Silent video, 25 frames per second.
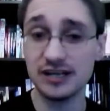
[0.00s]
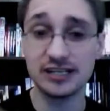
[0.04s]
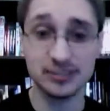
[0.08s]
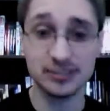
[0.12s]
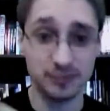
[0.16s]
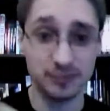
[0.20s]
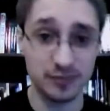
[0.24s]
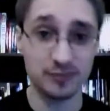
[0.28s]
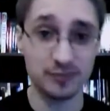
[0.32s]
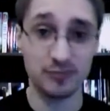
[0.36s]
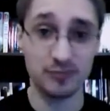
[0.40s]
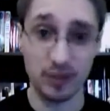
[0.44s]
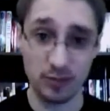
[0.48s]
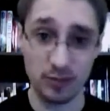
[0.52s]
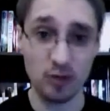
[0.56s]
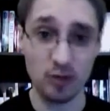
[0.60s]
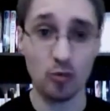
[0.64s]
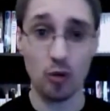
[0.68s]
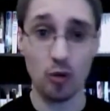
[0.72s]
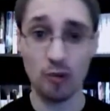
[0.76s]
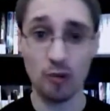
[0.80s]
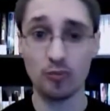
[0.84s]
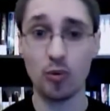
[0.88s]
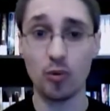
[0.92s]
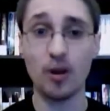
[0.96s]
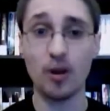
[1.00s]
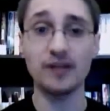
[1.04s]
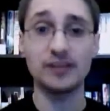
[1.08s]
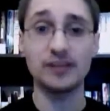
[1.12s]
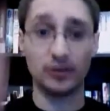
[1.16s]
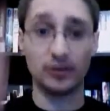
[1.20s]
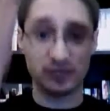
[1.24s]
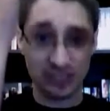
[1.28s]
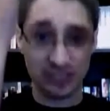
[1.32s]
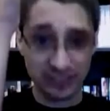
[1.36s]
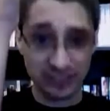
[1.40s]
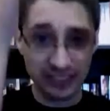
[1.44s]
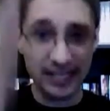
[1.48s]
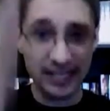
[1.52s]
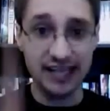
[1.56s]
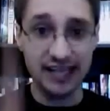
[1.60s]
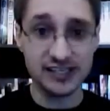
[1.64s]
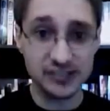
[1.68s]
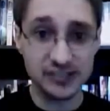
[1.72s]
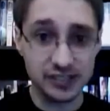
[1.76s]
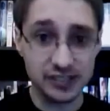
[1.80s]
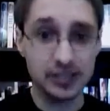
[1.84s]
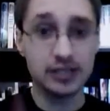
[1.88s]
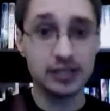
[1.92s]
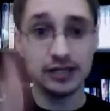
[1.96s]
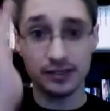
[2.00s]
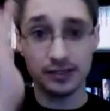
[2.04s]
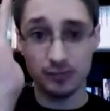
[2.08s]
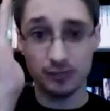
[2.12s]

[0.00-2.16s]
because remember at one point there was a list,